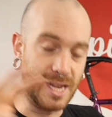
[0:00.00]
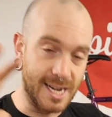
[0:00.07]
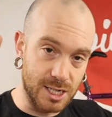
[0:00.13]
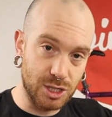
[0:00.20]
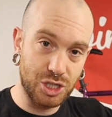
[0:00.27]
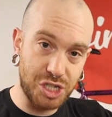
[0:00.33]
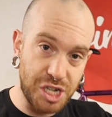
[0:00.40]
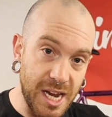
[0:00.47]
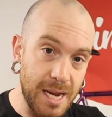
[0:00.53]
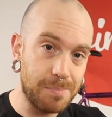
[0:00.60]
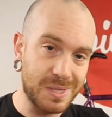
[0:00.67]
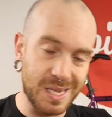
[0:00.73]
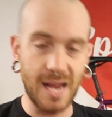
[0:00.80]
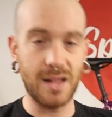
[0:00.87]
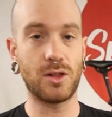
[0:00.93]
like
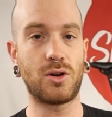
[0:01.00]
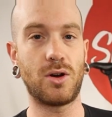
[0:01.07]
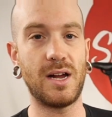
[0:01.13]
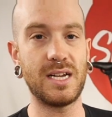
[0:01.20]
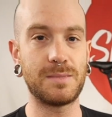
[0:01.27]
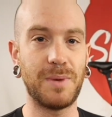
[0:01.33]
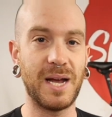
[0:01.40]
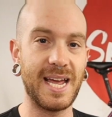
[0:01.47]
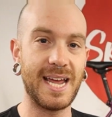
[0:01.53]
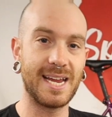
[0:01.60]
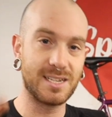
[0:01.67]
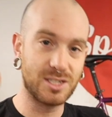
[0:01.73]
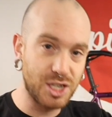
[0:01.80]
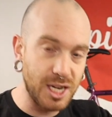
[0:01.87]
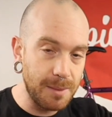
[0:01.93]
cheap cyclocross
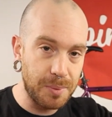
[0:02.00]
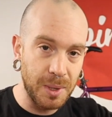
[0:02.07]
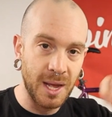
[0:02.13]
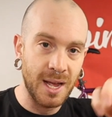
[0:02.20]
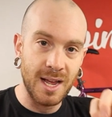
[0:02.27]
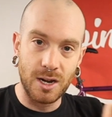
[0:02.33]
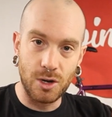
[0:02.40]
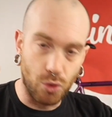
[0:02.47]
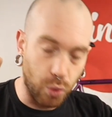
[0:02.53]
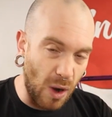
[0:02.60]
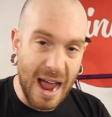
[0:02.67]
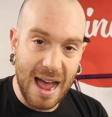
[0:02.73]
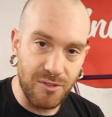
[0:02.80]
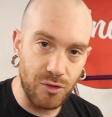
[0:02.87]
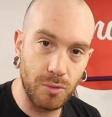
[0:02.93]
bike, cheap
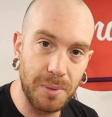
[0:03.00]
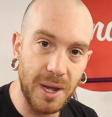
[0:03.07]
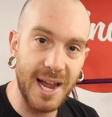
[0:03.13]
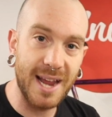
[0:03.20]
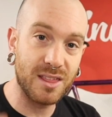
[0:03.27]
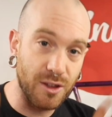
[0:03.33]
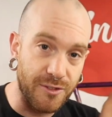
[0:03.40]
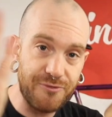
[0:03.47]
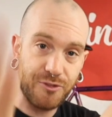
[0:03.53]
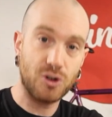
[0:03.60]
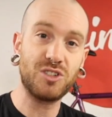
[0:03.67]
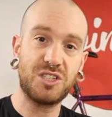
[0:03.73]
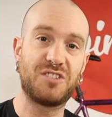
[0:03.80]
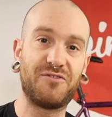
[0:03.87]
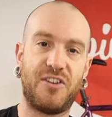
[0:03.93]
gravel bike, the
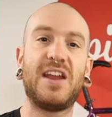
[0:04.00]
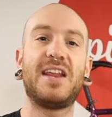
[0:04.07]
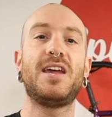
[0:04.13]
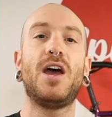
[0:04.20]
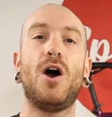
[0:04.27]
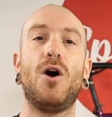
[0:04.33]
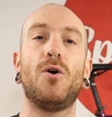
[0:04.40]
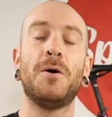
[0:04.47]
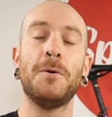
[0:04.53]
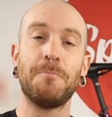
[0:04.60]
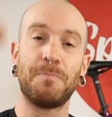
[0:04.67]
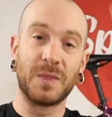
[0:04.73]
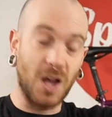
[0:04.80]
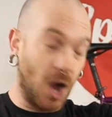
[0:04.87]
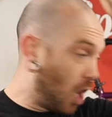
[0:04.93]
first video
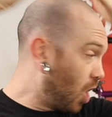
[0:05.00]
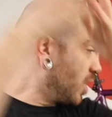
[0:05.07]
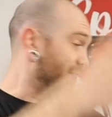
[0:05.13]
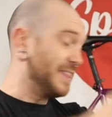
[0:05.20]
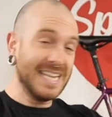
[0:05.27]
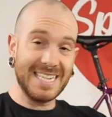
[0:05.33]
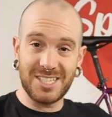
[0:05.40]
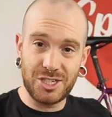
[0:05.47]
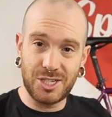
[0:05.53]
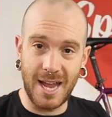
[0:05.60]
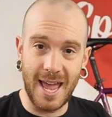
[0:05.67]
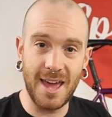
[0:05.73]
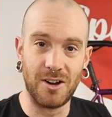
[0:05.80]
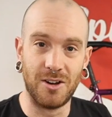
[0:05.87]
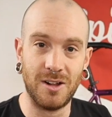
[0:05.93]
on this
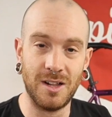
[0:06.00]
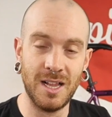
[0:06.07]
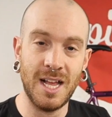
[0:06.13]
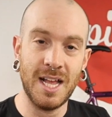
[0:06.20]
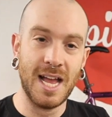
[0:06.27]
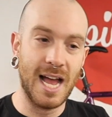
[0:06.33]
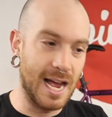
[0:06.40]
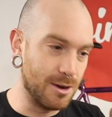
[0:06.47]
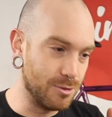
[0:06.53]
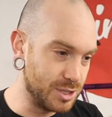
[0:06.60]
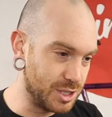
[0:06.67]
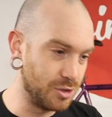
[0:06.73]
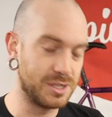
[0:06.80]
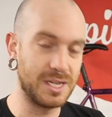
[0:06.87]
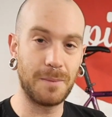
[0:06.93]
channel, I
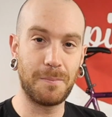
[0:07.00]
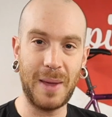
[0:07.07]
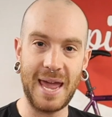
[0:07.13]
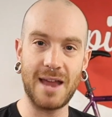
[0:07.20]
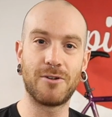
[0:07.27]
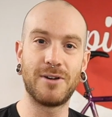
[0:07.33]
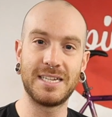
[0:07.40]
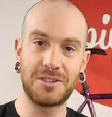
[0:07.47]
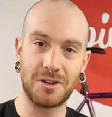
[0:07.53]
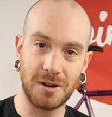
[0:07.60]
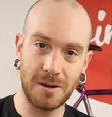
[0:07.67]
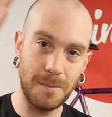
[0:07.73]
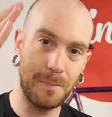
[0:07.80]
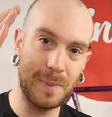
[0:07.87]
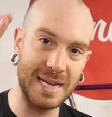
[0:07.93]
was using
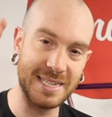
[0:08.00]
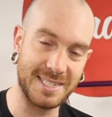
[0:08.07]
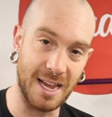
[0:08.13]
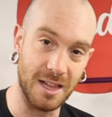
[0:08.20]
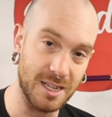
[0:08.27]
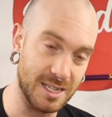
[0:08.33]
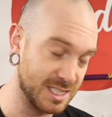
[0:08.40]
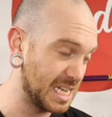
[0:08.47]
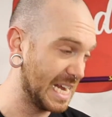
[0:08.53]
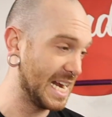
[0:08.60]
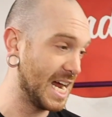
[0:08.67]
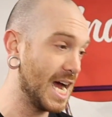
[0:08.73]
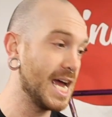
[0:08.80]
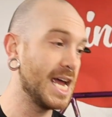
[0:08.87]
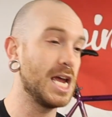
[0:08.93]
Panaracer Paselas
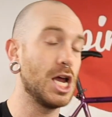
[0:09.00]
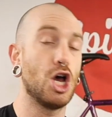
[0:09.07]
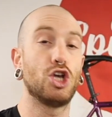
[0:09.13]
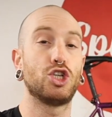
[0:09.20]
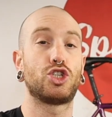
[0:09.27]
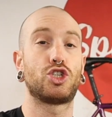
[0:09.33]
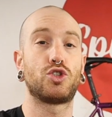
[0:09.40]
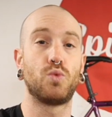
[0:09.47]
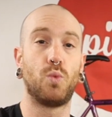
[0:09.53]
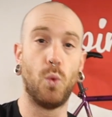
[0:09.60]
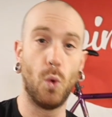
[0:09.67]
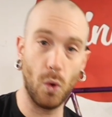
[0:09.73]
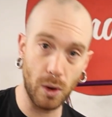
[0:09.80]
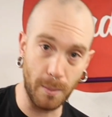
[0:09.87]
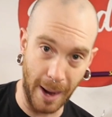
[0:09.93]
and I
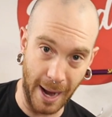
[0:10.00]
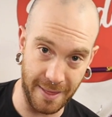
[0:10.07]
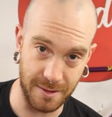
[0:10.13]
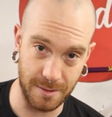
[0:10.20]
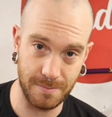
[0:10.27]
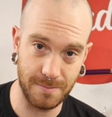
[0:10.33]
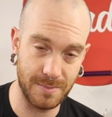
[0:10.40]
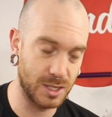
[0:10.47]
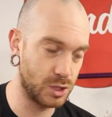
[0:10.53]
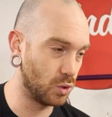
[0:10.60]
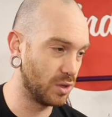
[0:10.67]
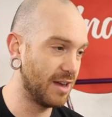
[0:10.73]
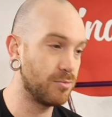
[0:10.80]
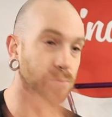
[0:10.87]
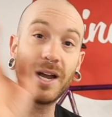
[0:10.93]
swore by them. I
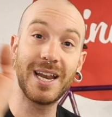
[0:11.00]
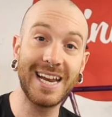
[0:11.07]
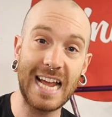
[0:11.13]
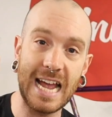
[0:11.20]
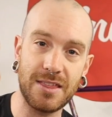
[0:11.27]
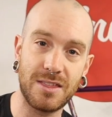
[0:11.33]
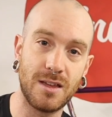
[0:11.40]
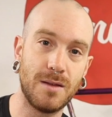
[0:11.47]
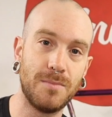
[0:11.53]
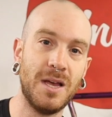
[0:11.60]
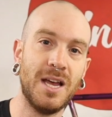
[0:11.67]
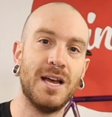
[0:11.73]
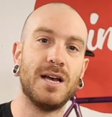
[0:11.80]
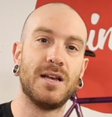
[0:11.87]
told everybody to get them.